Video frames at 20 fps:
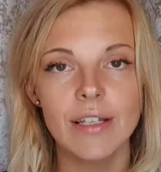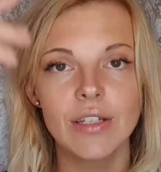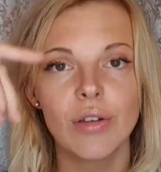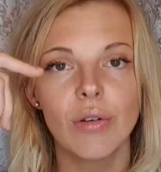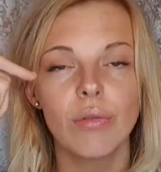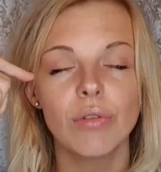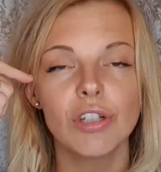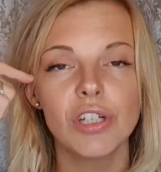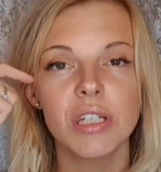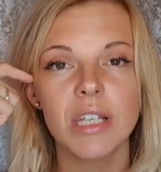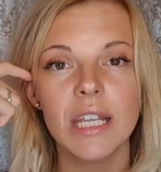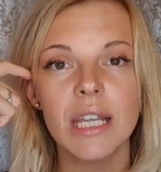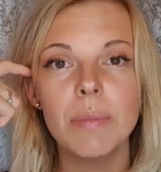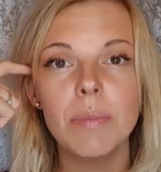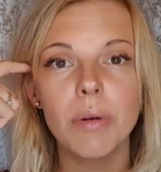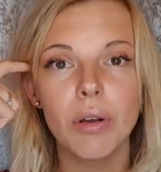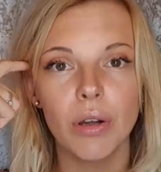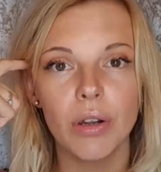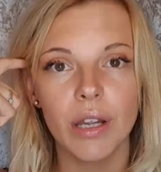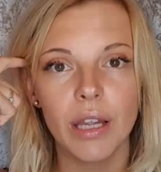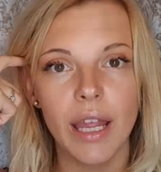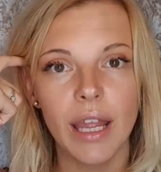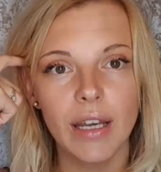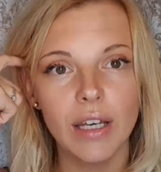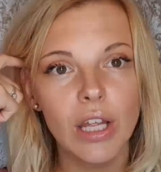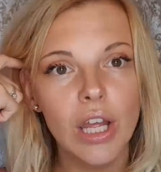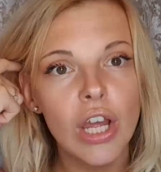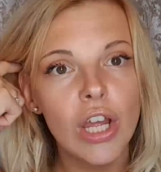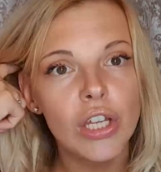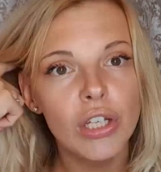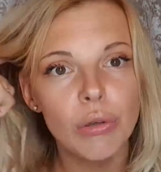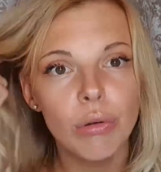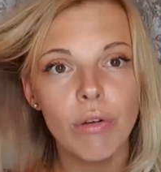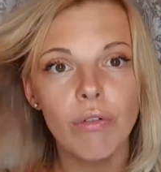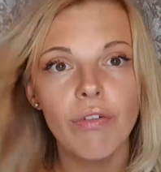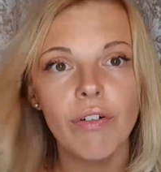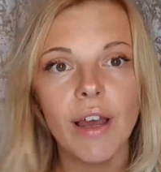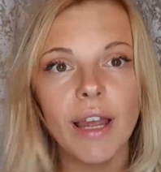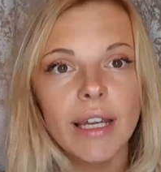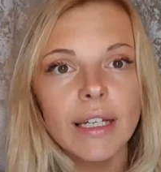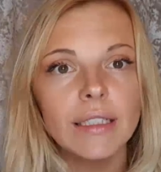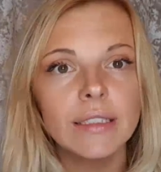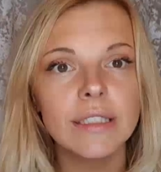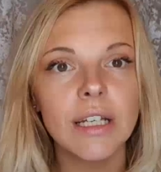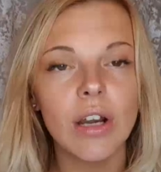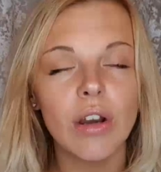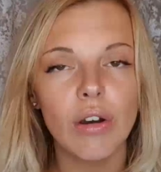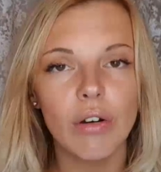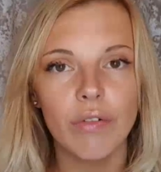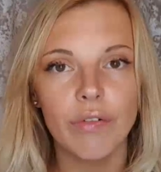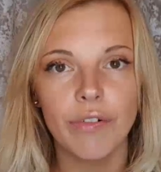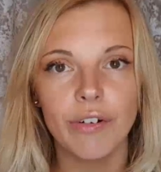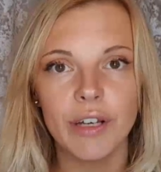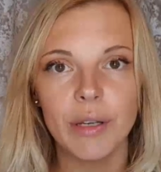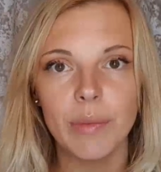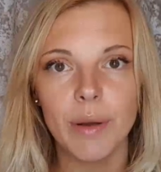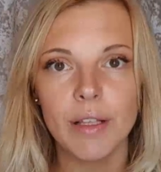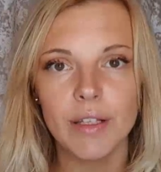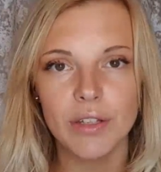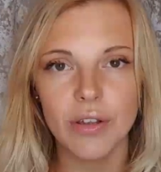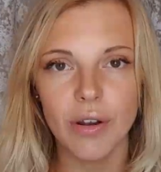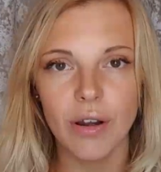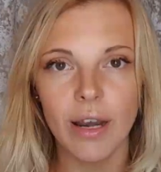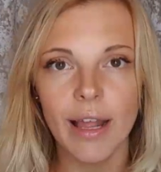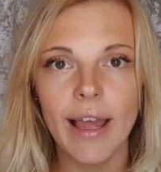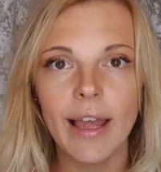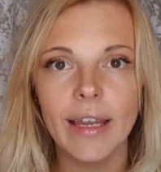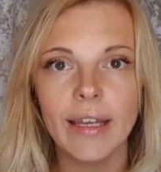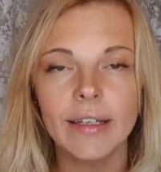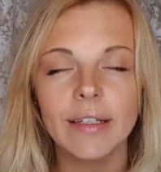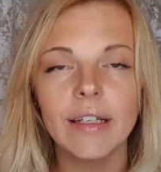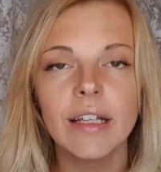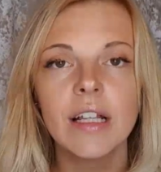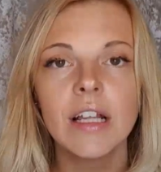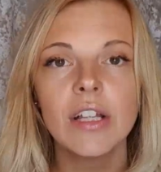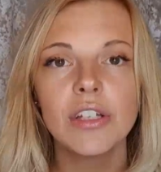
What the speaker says: So just keep looking. You can find a lot of free ones online.